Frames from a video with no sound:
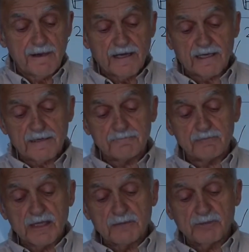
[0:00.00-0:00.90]

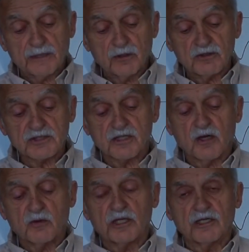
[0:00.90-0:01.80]
but
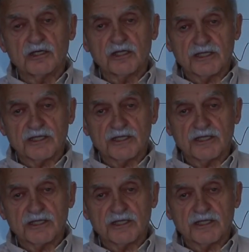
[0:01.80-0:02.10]
also we learned